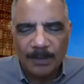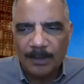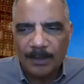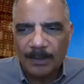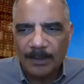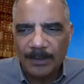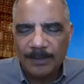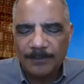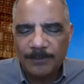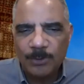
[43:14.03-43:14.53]

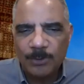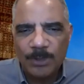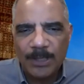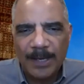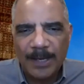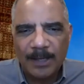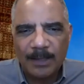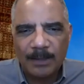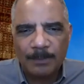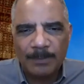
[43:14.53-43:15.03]
uh, if you
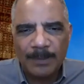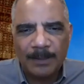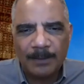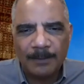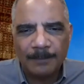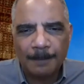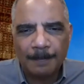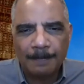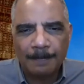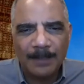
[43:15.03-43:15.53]
care
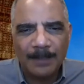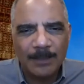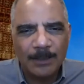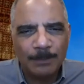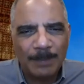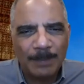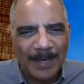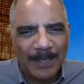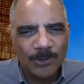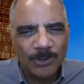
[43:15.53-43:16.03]
about the
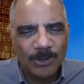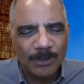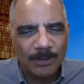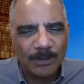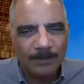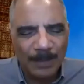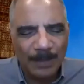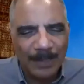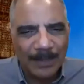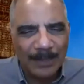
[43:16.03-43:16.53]
expansion
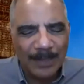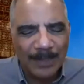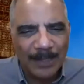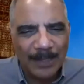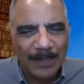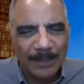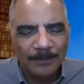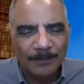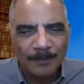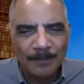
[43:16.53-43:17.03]
of
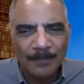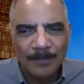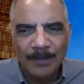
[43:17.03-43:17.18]
Medicaid,